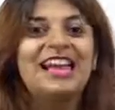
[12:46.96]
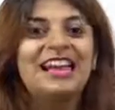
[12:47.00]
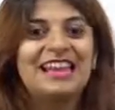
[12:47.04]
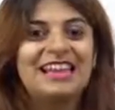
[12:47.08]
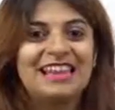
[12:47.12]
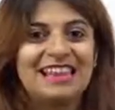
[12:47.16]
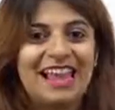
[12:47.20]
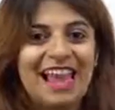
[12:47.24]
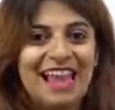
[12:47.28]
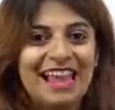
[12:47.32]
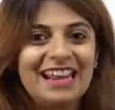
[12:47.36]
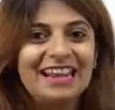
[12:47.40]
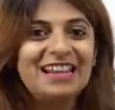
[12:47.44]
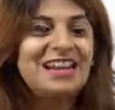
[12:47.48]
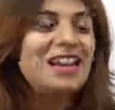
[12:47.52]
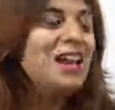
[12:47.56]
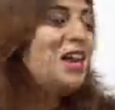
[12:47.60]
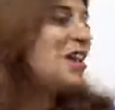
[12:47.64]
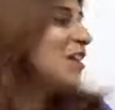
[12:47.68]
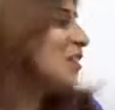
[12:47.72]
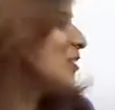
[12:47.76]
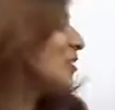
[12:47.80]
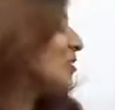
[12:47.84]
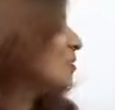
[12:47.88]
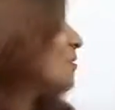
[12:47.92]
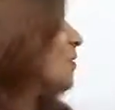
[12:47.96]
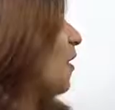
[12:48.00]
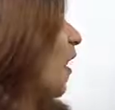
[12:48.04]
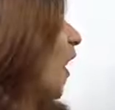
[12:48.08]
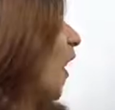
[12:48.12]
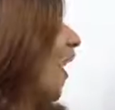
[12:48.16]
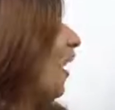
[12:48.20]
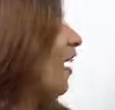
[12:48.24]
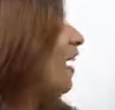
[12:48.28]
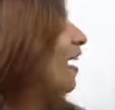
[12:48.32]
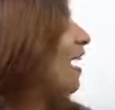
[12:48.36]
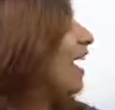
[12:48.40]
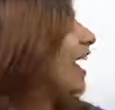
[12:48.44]
then you
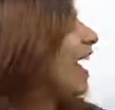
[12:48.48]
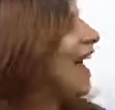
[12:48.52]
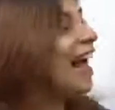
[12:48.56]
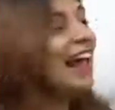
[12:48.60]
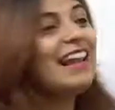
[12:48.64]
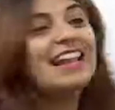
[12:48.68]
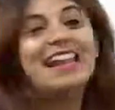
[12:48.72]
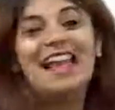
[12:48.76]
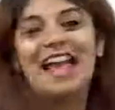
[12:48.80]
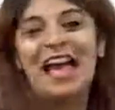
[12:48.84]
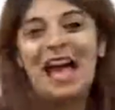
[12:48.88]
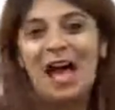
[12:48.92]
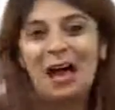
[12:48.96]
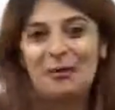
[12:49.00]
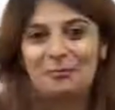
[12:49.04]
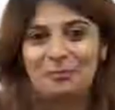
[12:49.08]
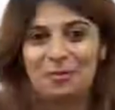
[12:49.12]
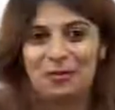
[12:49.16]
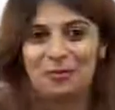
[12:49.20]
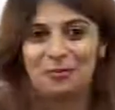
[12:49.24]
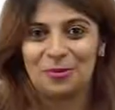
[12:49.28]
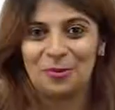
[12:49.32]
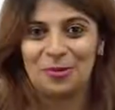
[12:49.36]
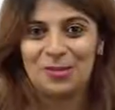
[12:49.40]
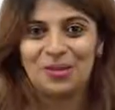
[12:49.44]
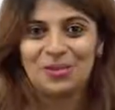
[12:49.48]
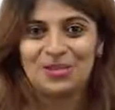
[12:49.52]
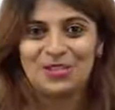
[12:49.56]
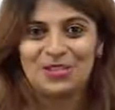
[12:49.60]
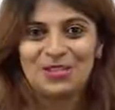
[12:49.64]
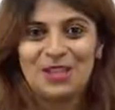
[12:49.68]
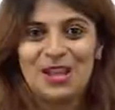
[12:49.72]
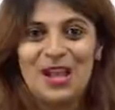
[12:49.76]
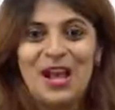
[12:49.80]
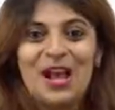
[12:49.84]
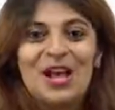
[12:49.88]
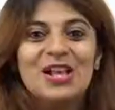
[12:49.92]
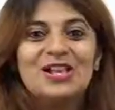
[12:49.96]
are an ambivert.
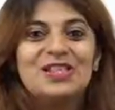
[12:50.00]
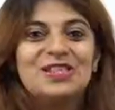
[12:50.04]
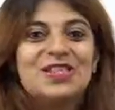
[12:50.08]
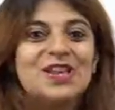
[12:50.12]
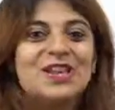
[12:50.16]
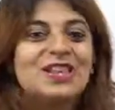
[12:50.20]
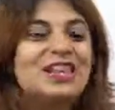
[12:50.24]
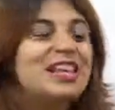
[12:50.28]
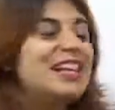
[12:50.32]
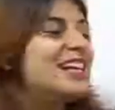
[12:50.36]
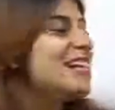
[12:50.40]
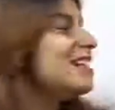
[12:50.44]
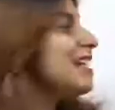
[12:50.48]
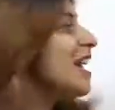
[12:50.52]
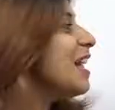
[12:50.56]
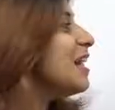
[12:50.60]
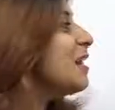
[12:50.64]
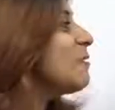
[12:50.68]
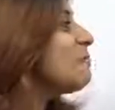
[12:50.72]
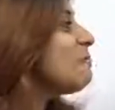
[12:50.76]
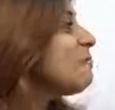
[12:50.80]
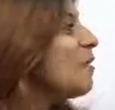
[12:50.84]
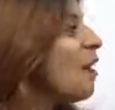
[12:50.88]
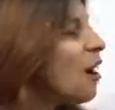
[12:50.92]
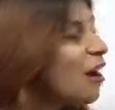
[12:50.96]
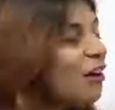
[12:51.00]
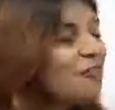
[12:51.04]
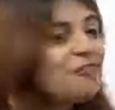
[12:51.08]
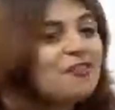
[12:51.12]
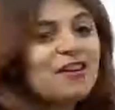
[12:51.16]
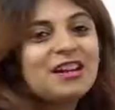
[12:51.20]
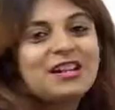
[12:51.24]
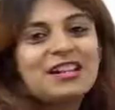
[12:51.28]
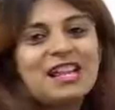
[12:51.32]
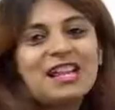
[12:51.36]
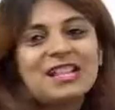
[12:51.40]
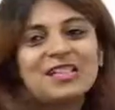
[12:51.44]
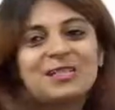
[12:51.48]
So these are the
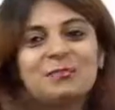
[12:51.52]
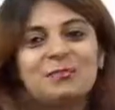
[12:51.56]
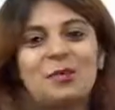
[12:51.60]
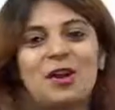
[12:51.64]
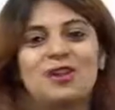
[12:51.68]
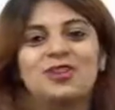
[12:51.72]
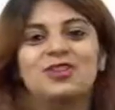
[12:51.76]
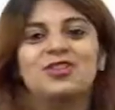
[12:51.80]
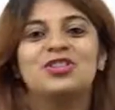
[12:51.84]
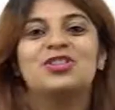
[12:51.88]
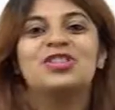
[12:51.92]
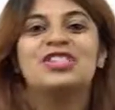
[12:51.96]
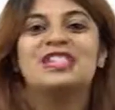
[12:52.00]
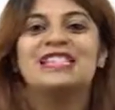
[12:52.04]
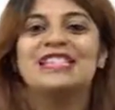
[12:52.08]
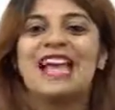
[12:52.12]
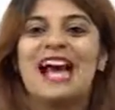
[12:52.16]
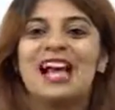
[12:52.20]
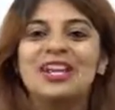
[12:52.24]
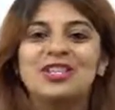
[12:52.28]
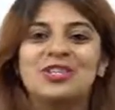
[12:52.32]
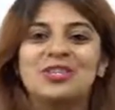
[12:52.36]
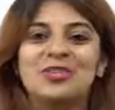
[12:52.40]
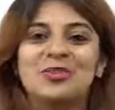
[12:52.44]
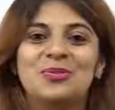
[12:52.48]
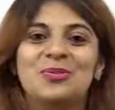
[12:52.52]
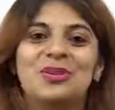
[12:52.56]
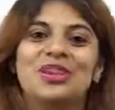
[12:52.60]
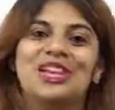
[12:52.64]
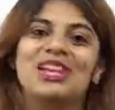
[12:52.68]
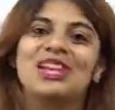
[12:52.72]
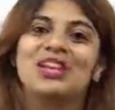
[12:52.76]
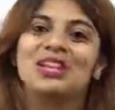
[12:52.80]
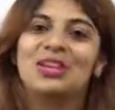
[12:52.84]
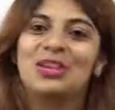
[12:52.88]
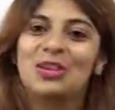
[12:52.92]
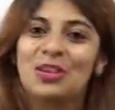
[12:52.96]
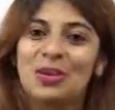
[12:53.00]
perfect expressions that you
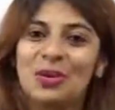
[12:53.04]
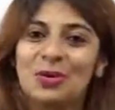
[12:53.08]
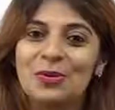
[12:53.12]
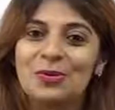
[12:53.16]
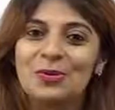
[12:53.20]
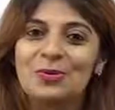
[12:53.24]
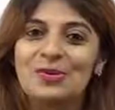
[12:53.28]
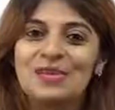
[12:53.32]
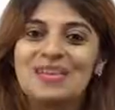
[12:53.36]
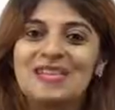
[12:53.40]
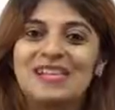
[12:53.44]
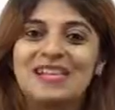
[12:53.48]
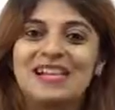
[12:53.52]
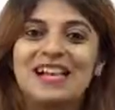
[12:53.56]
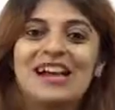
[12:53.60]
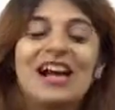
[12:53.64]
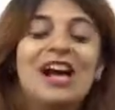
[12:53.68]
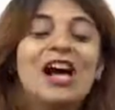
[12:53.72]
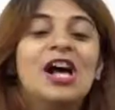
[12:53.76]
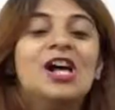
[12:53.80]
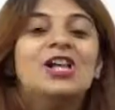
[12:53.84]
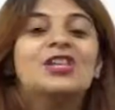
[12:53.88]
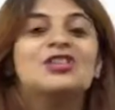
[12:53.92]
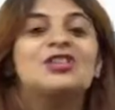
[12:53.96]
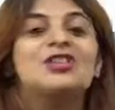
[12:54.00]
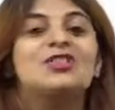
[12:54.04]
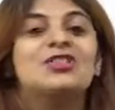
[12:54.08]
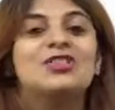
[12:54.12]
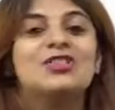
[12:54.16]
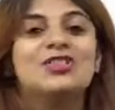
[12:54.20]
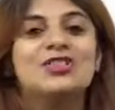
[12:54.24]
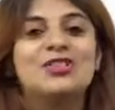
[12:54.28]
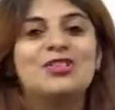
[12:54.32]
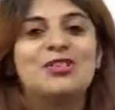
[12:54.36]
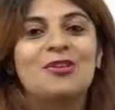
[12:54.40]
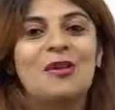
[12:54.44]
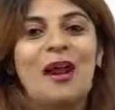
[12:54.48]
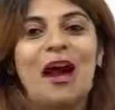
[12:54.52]
can use to
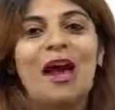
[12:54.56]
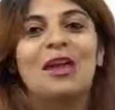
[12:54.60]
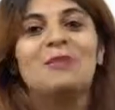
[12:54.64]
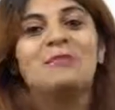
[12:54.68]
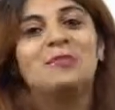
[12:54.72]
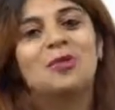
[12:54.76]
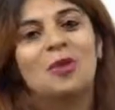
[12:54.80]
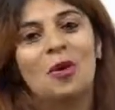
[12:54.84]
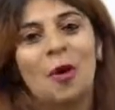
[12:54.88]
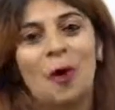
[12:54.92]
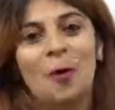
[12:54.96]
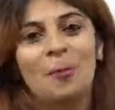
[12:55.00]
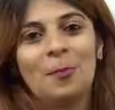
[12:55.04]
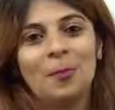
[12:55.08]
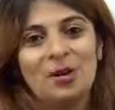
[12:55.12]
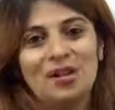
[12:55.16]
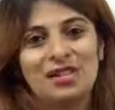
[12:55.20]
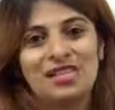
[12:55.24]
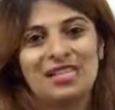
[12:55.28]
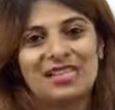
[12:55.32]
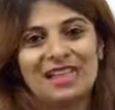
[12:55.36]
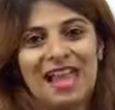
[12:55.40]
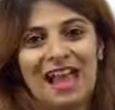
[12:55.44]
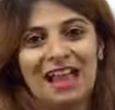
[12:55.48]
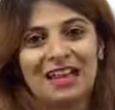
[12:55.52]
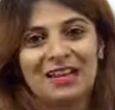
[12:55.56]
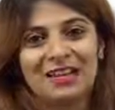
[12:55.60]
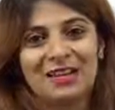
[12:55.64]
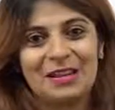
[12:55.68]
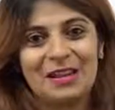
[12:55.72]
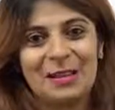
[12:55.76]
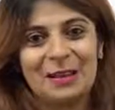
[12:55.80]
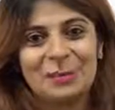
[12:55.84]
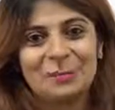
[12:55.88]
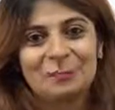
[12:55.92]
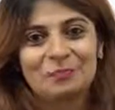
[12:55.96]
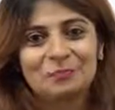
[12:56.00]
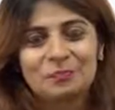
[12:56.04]
describe your
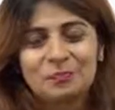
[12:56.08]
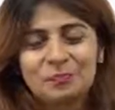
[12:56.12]
personality.